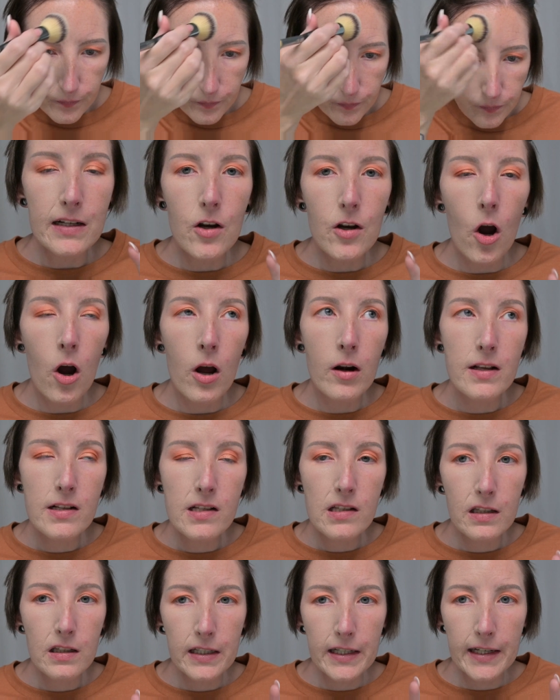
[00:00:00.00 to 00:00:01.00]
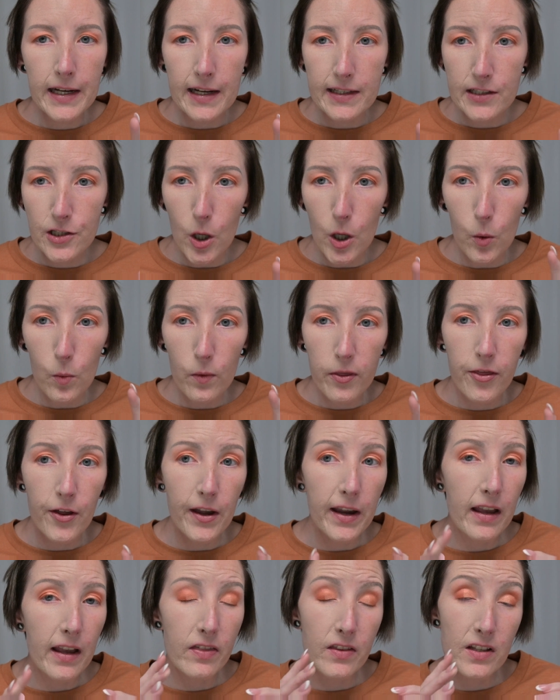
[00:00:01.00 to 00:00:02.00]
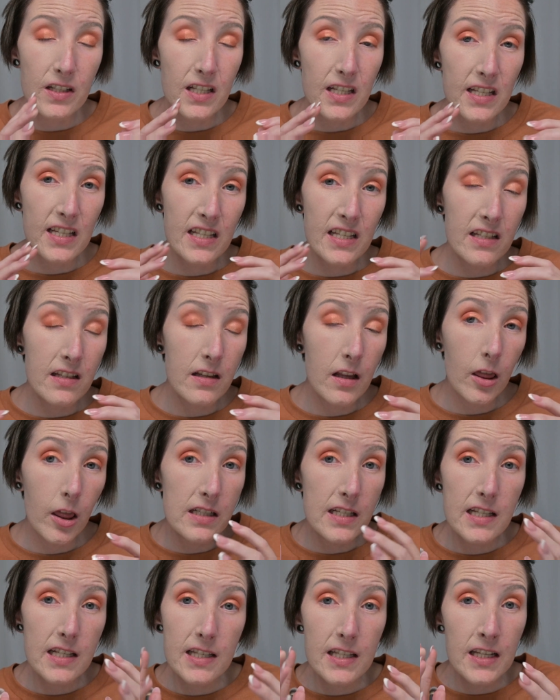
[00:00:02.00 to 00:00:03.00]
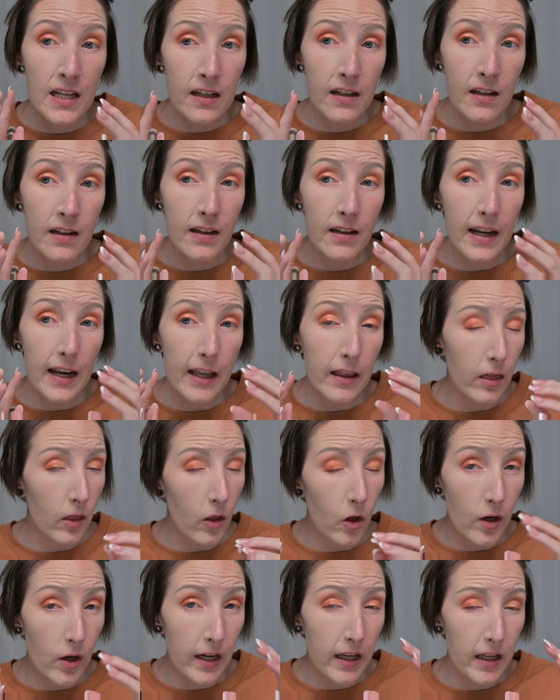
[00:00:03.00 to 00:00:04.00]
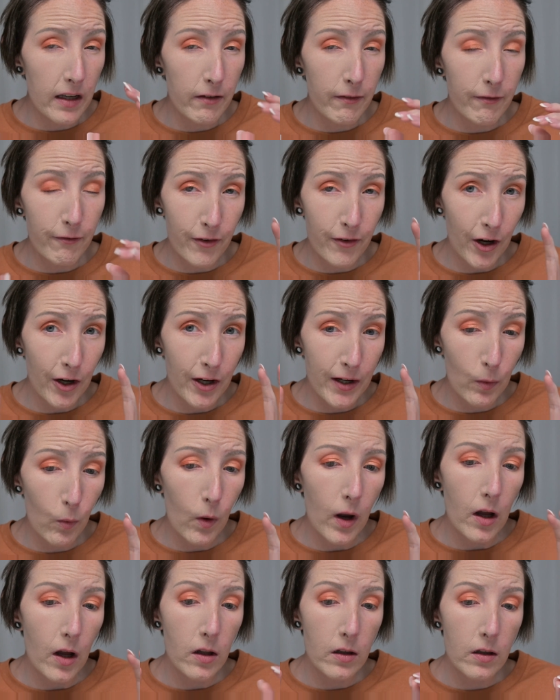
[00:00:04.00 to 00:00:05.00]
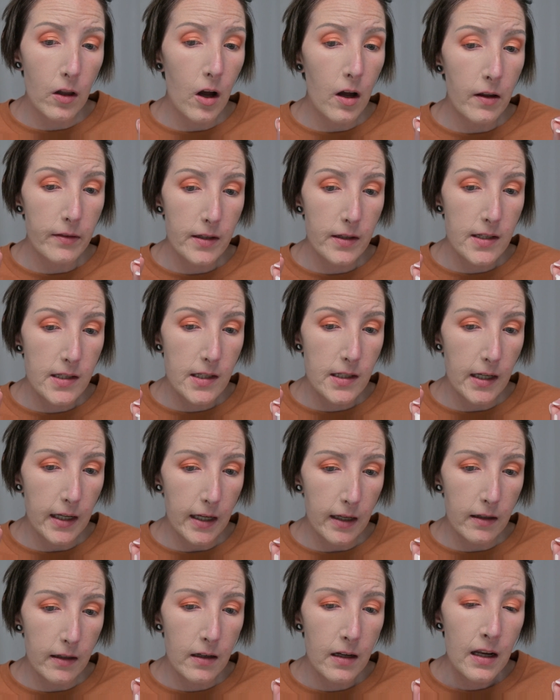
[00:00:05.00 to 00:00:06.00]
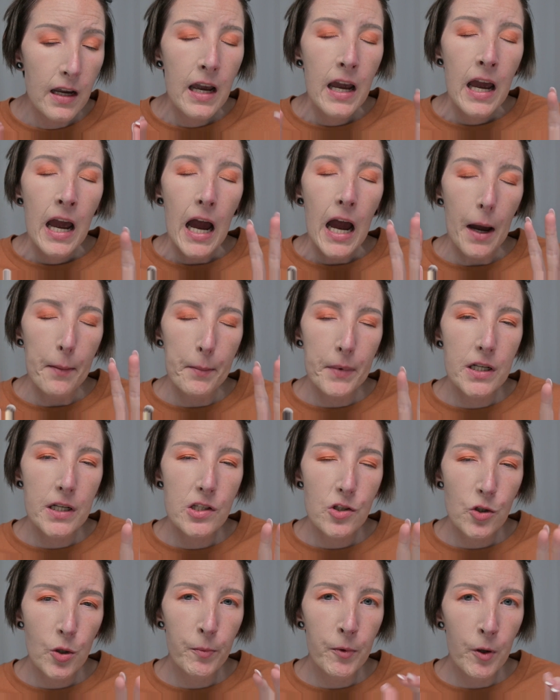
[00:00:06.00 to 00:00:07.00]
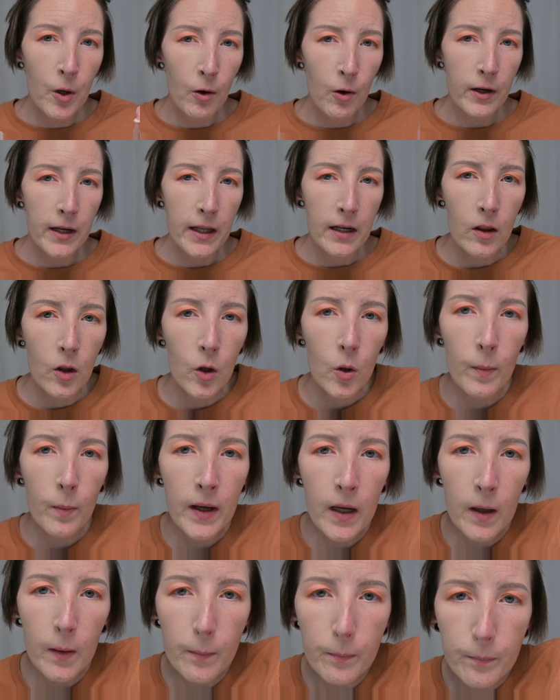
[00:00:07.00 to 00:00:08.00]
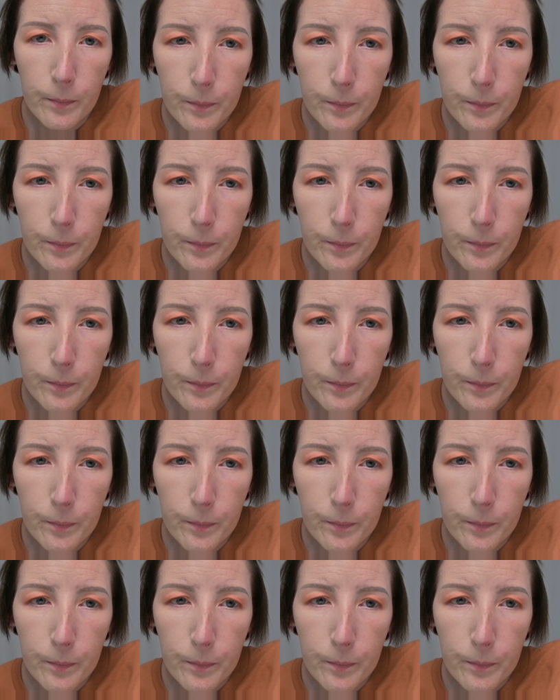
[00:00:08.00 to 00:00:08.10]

And honestly, I don't think this is sitting and looking very well on the skin. I'm gonna zoom y'all in a little bit.